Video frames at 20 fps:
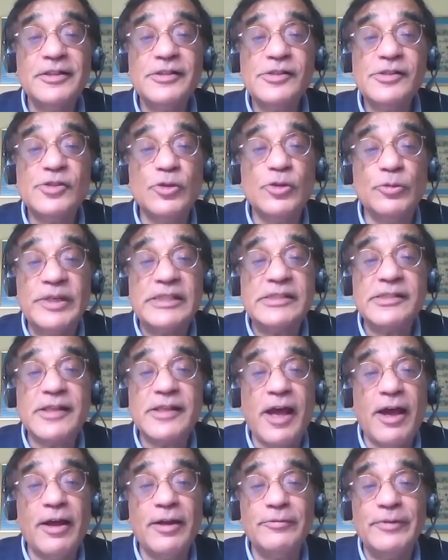
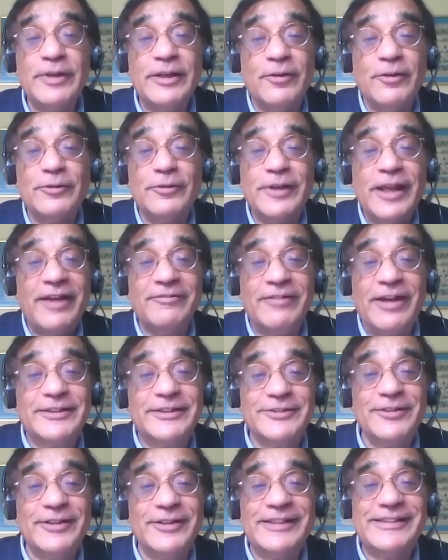Zoomistan we don't have
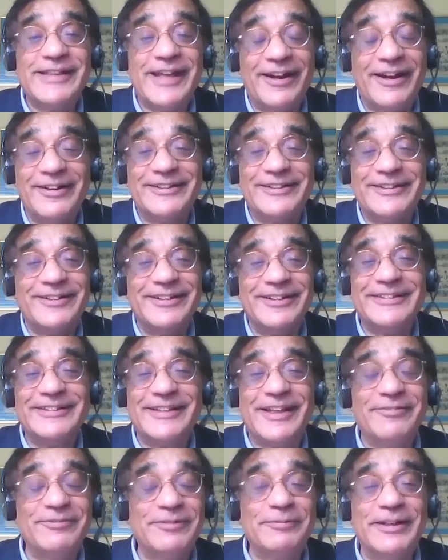actually territories,
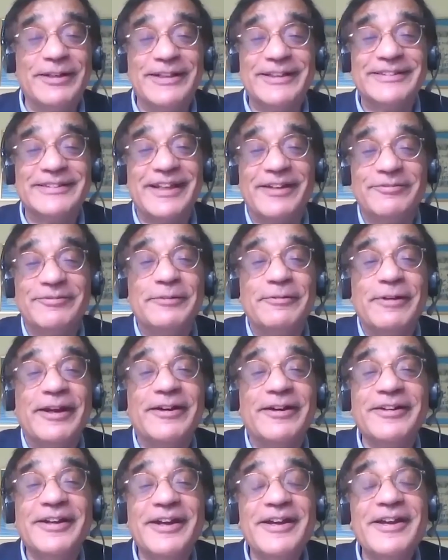everybody's
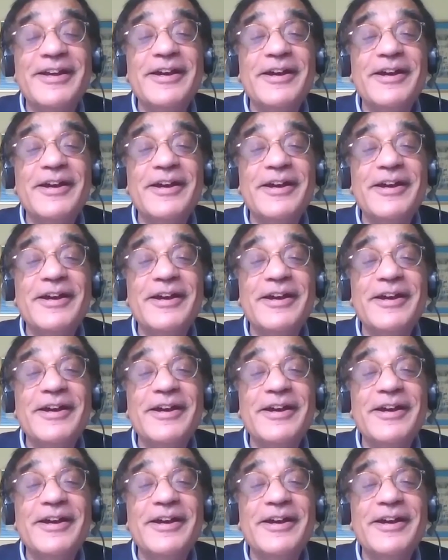everywhere.